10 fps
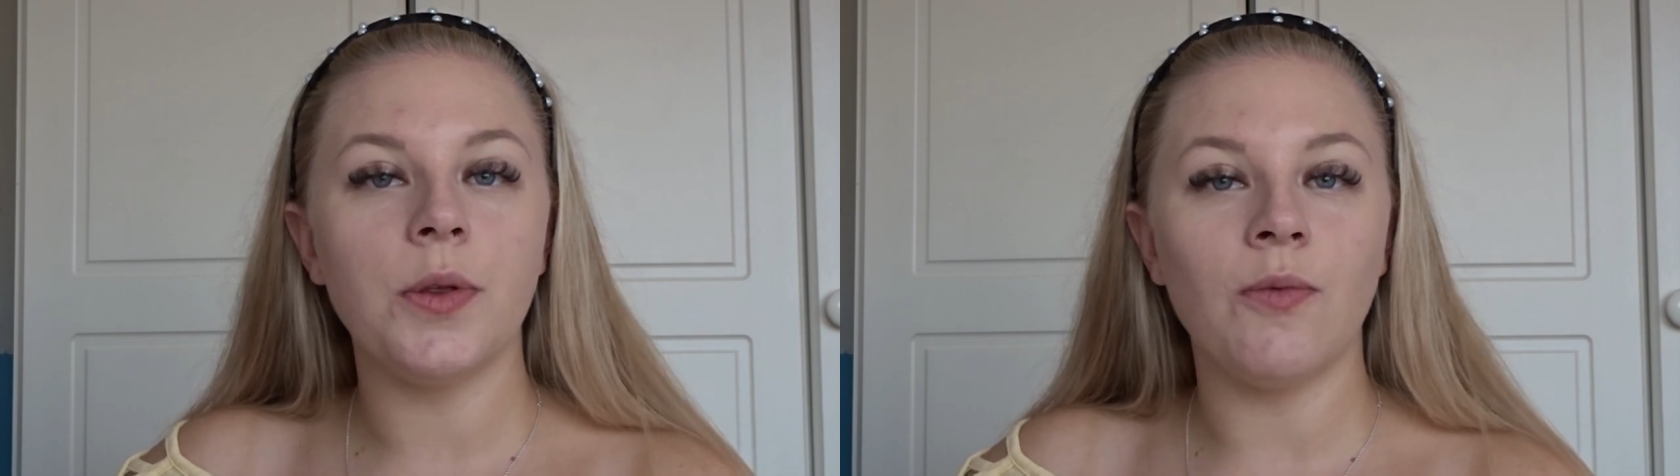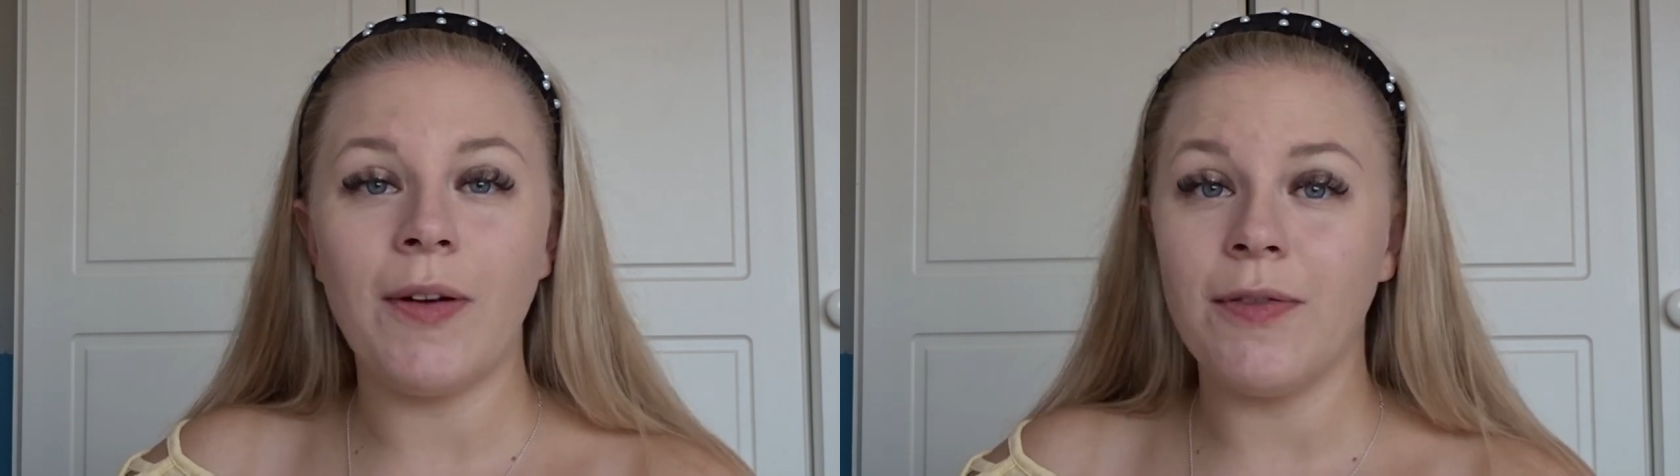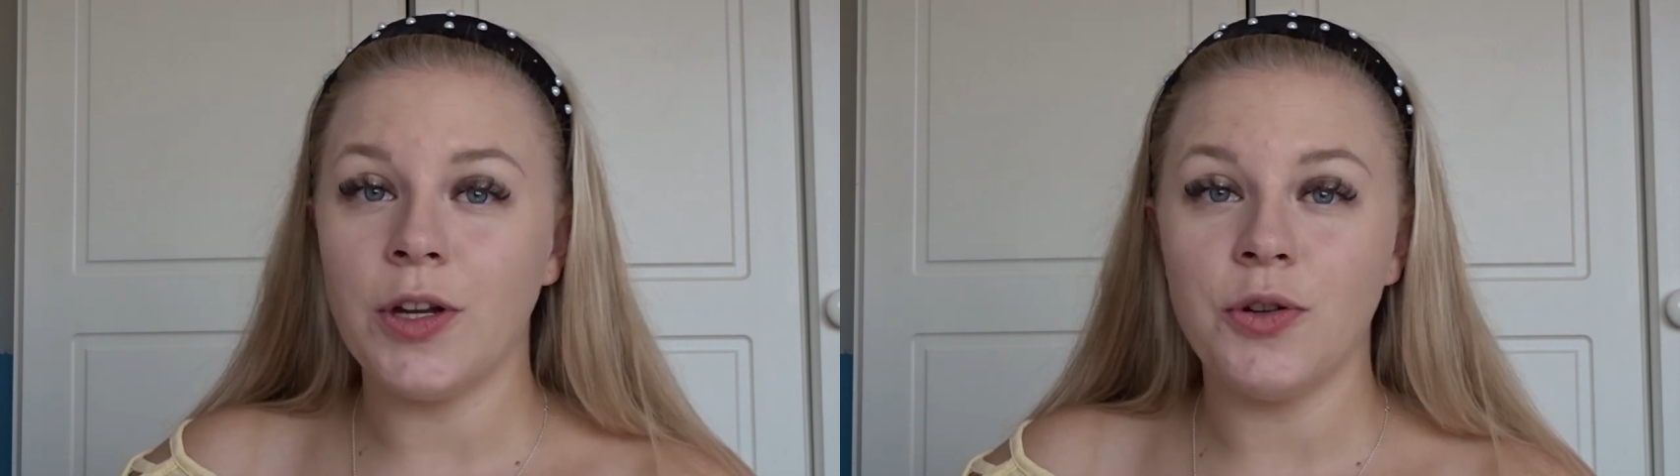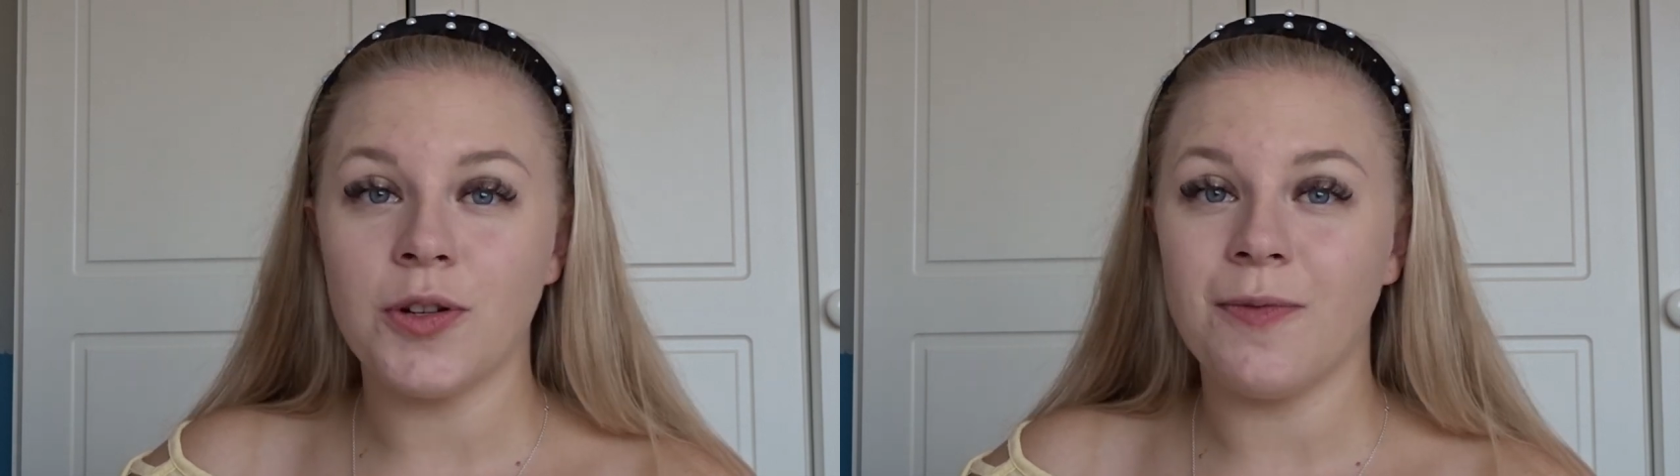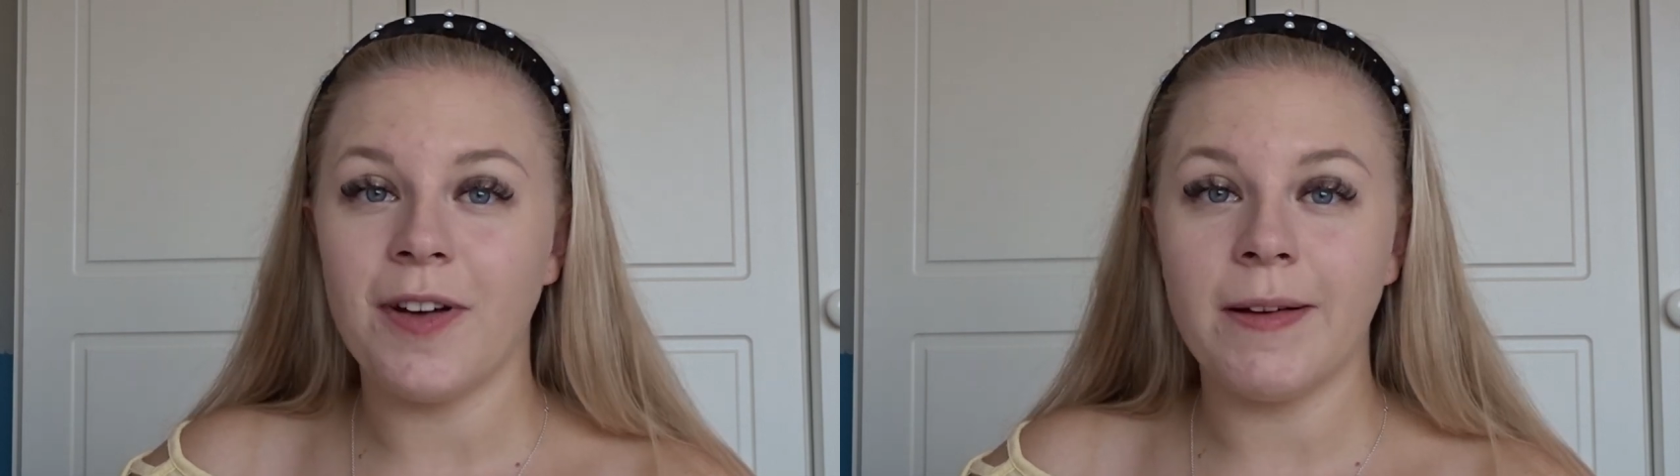the
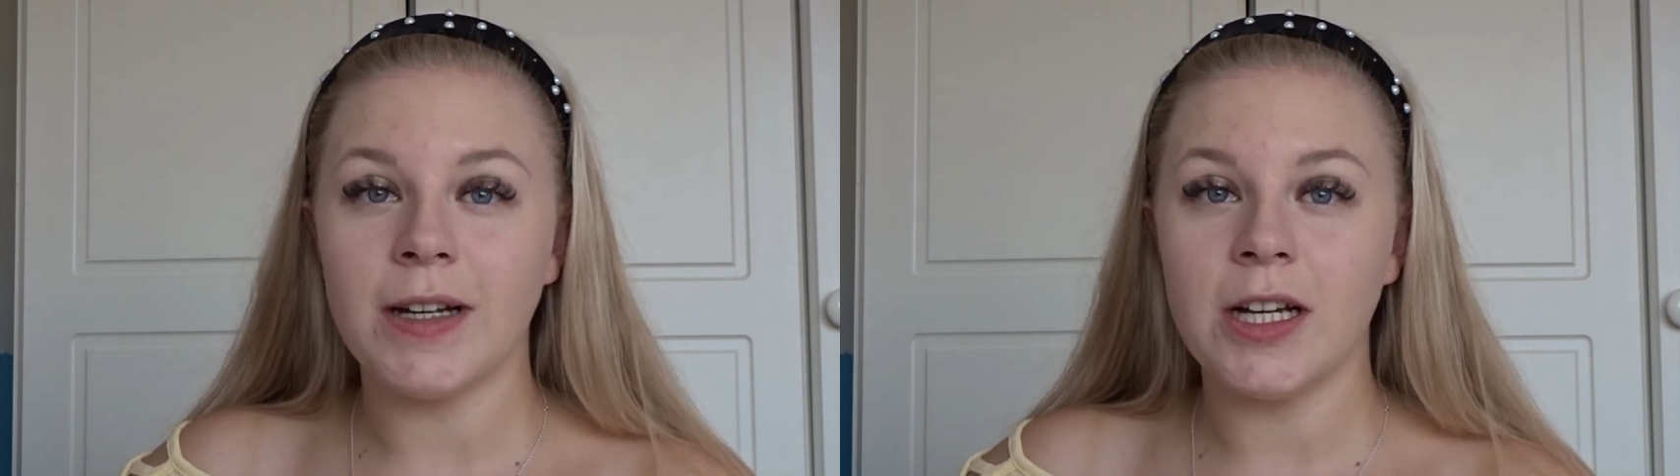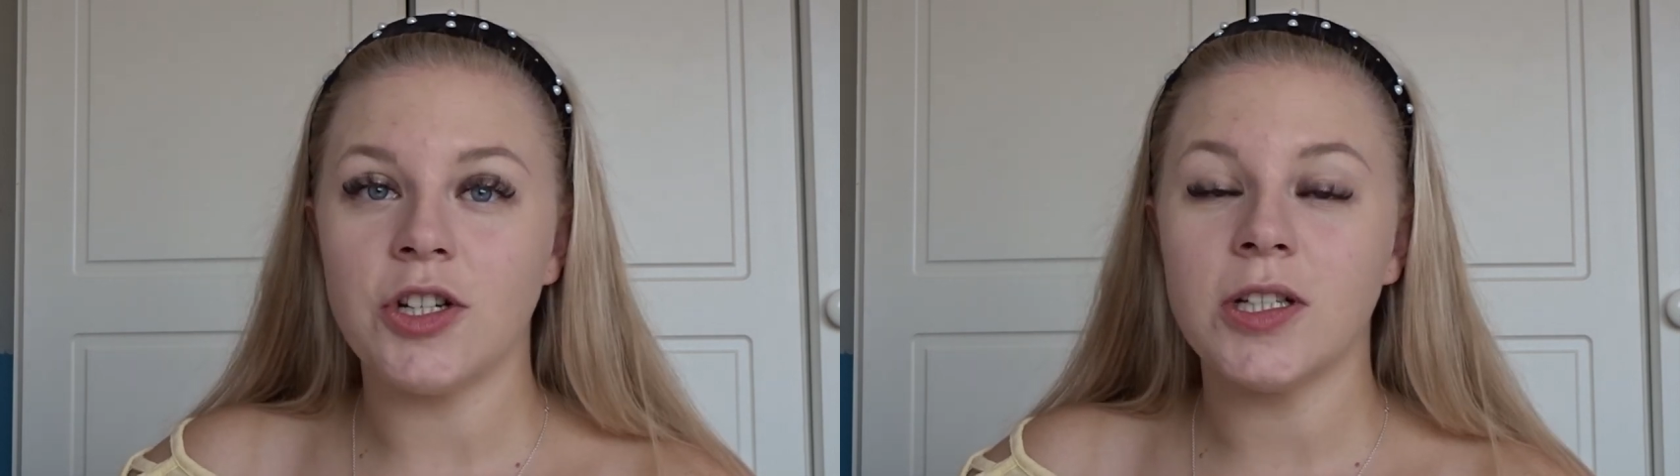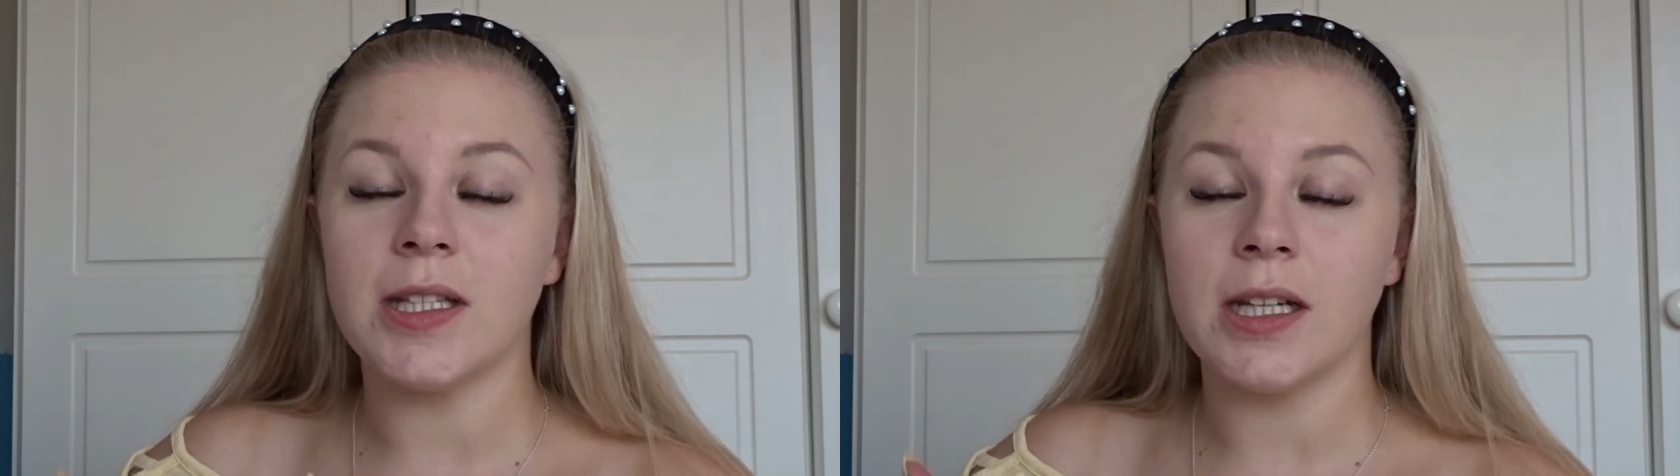Revolution foundations,